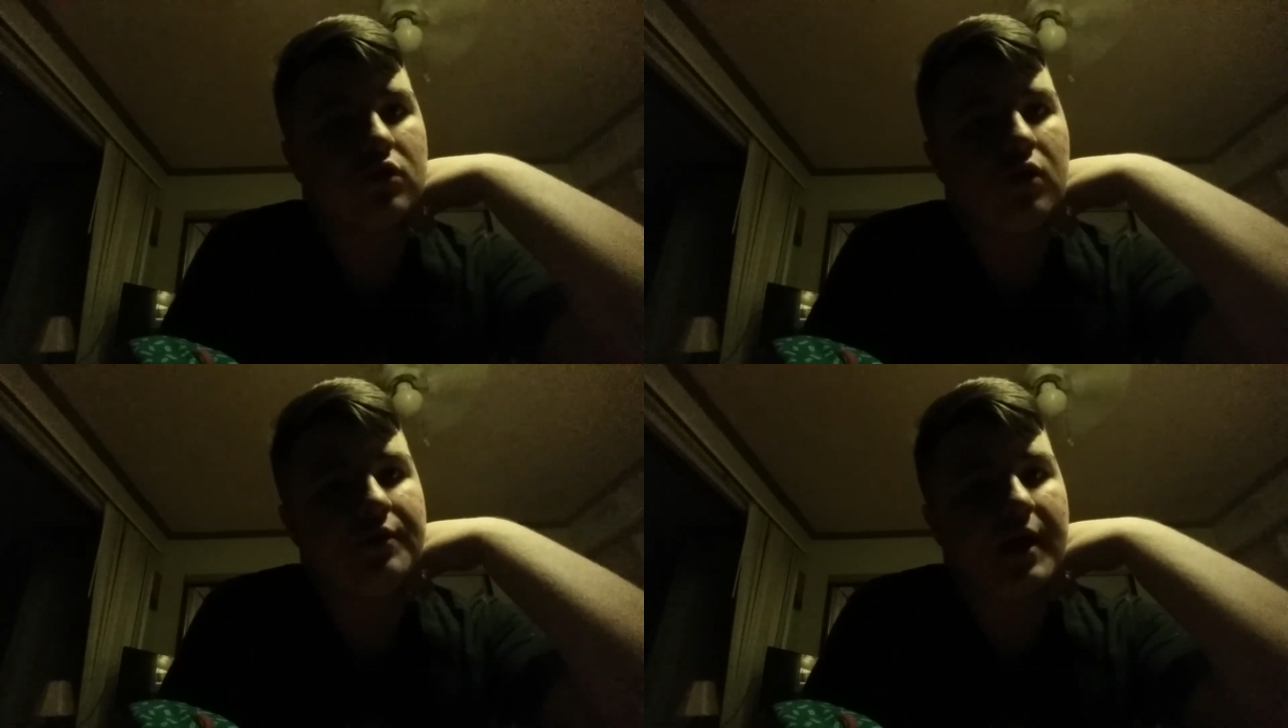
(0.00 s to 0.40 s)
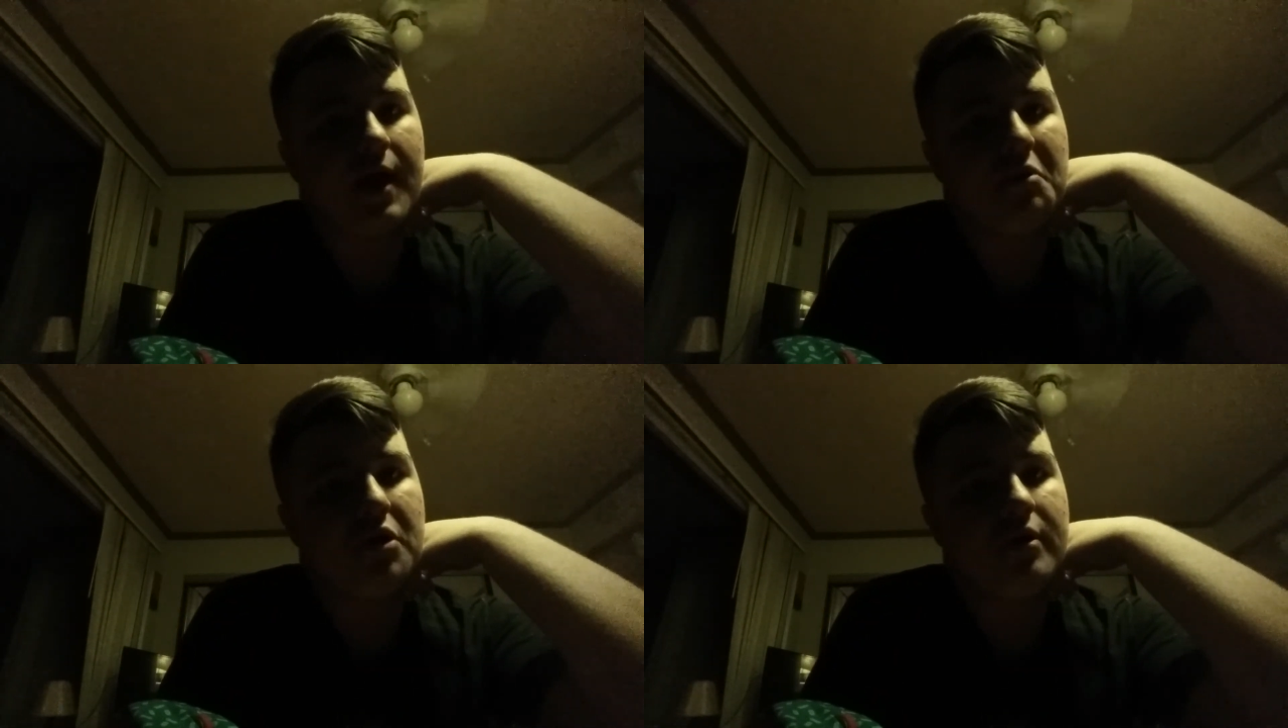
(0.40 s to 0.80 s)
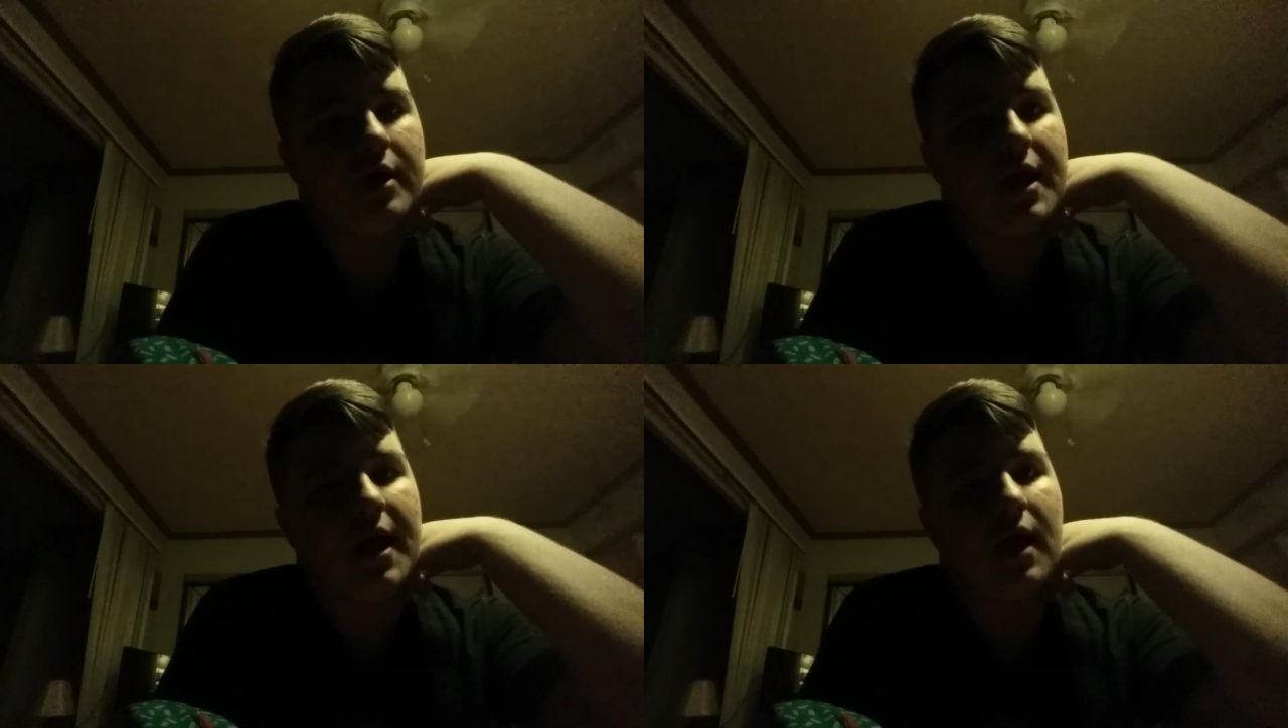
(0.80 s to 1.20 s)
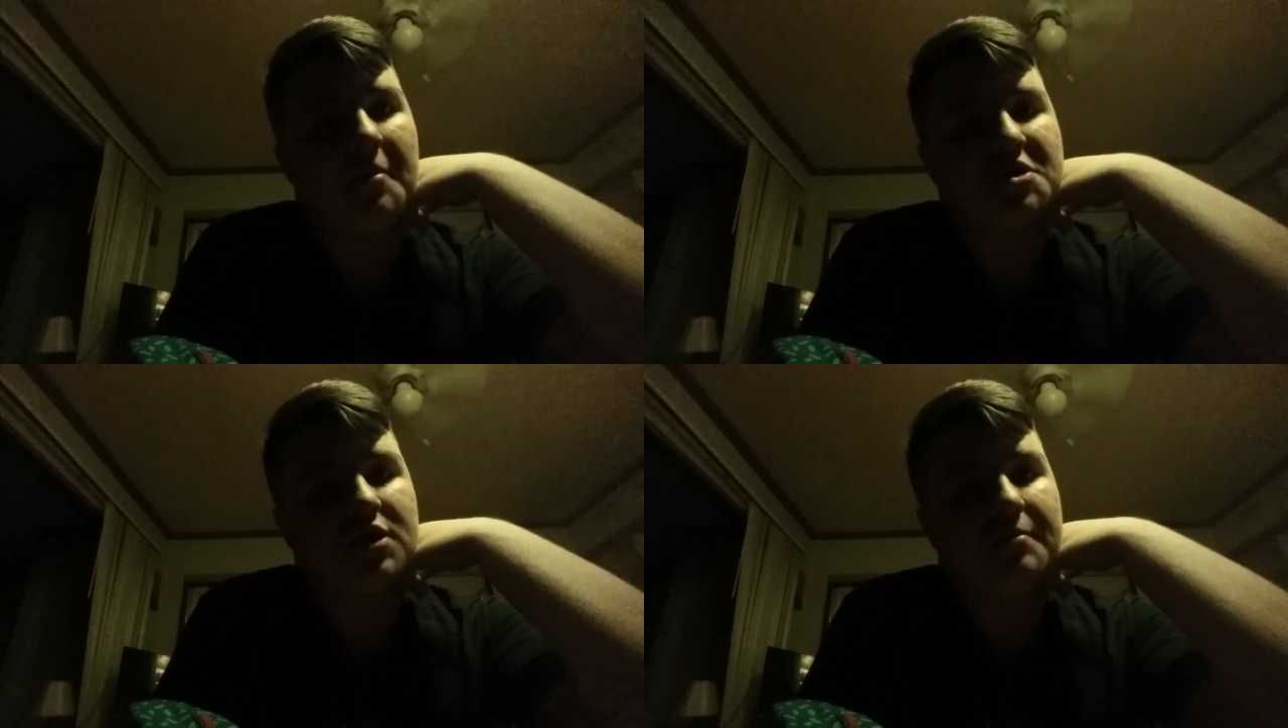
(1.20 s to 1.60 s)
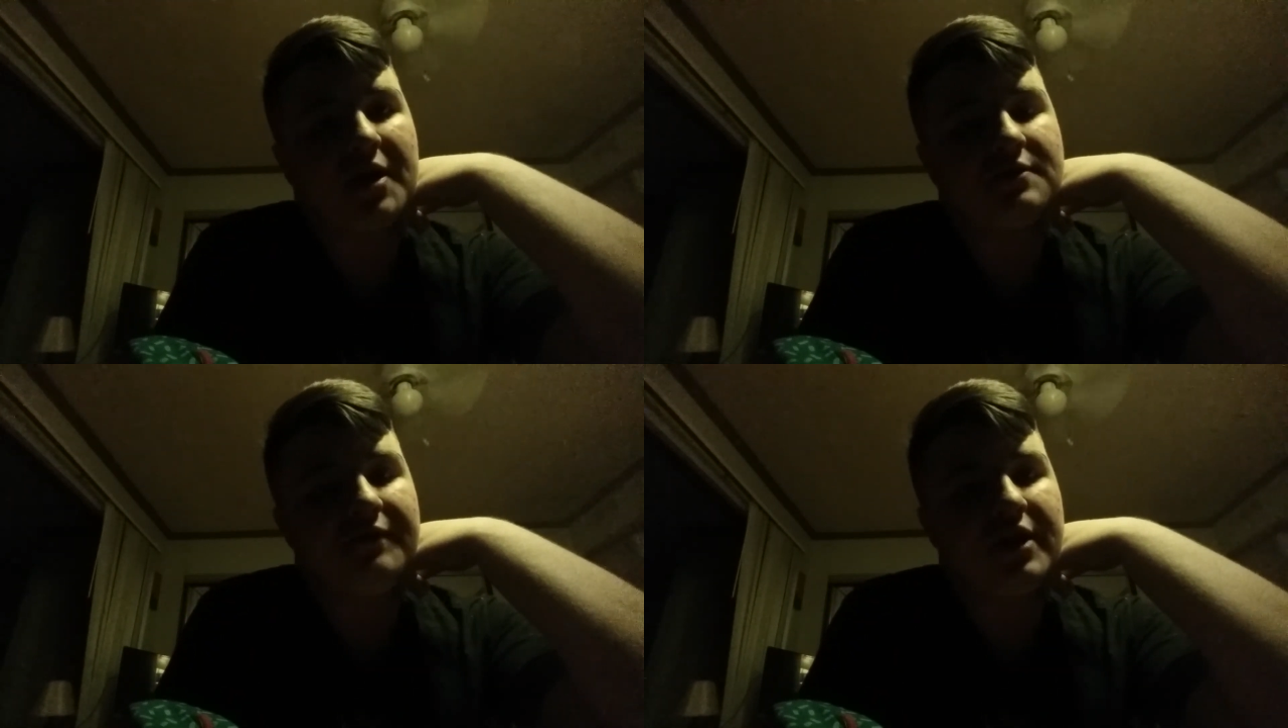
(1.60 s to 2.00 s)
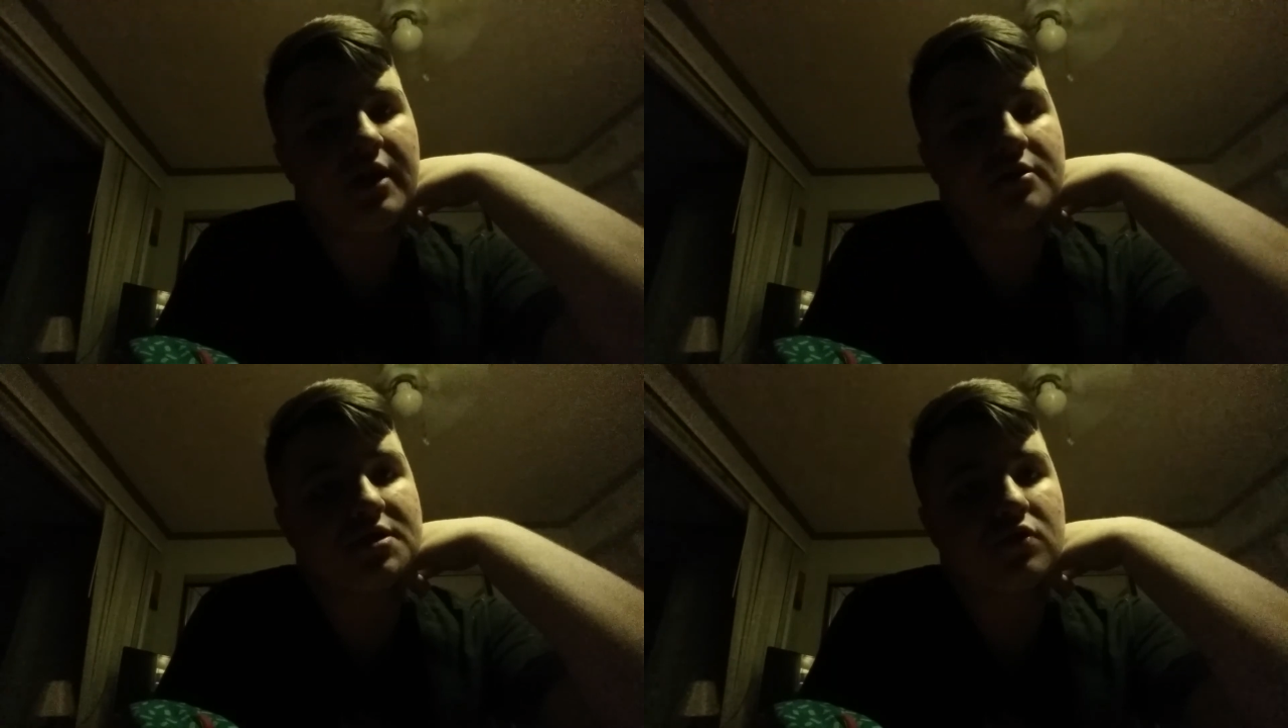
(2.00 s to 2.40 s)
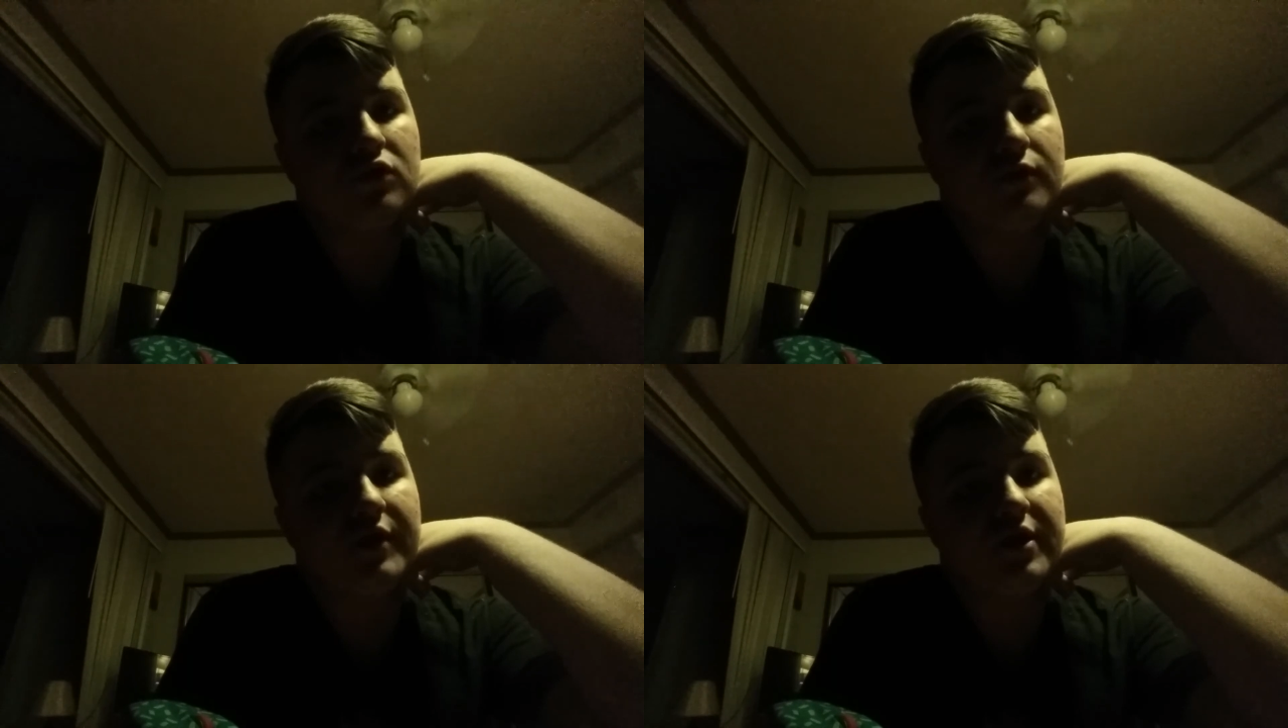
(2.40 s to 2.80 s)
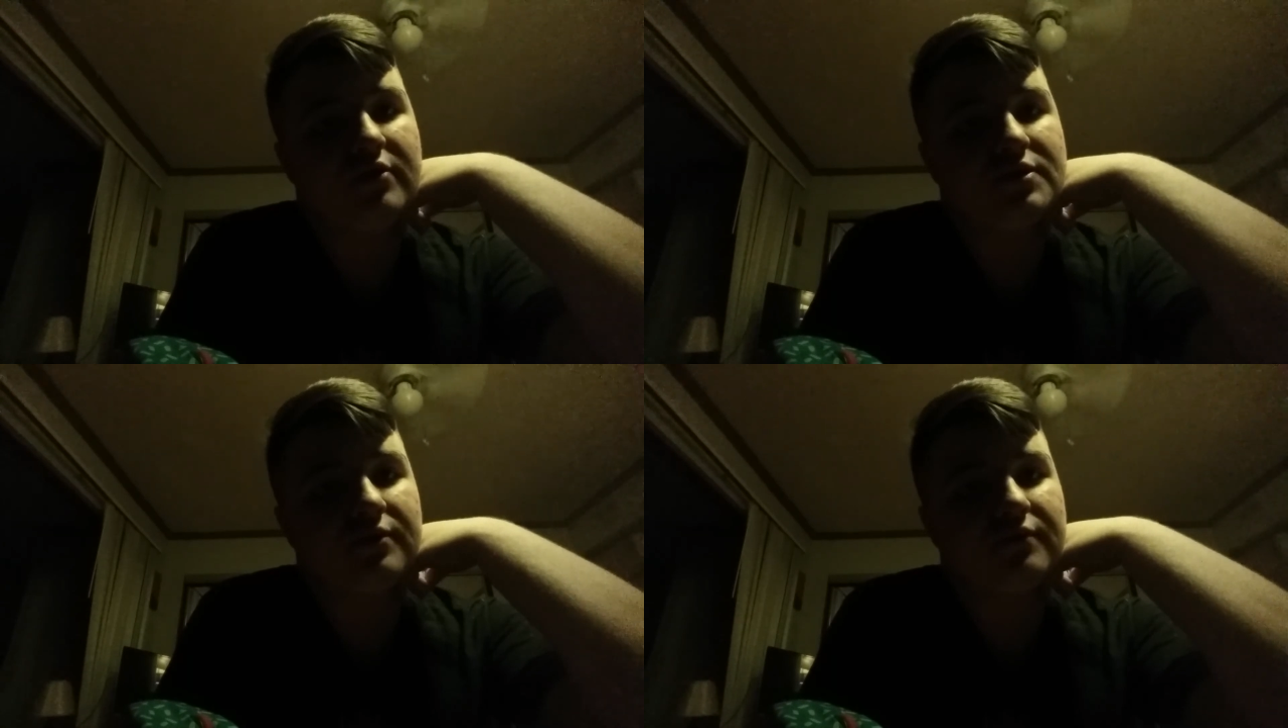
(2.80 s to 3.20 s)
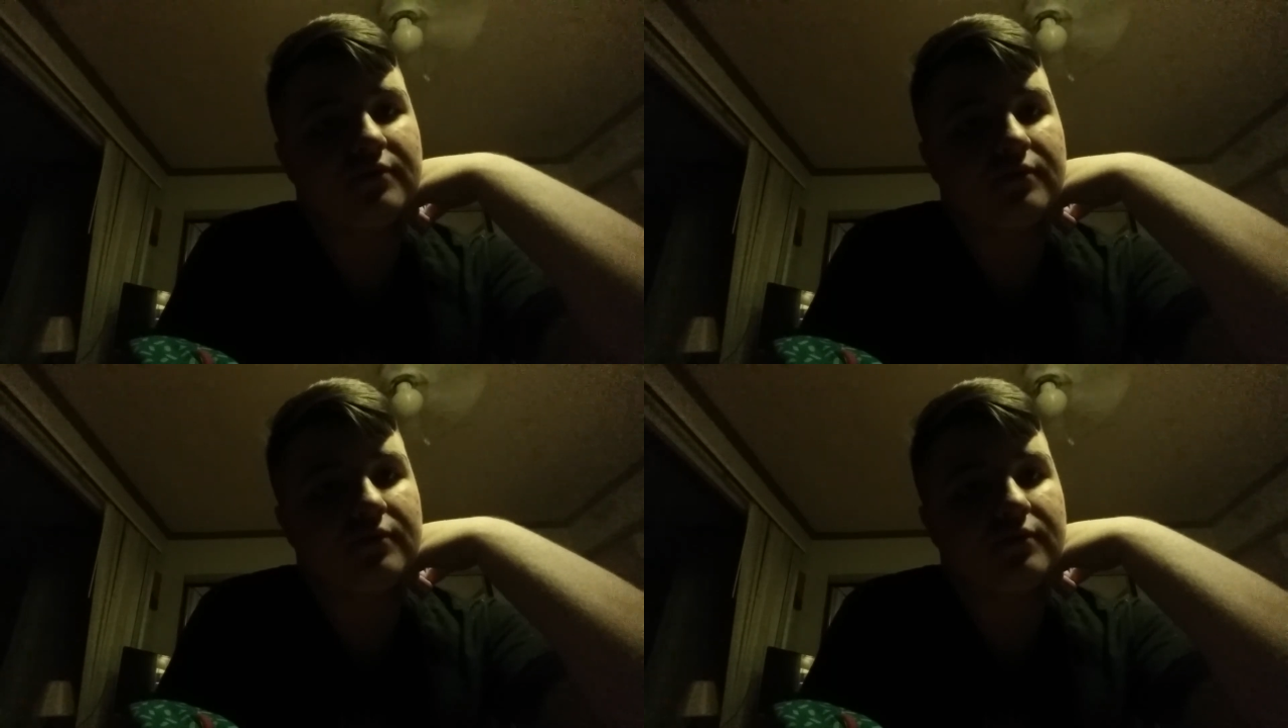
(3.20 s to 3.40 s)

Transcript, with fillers: gonna hold the camera, and I'm actually gonna make some videos, cool videos of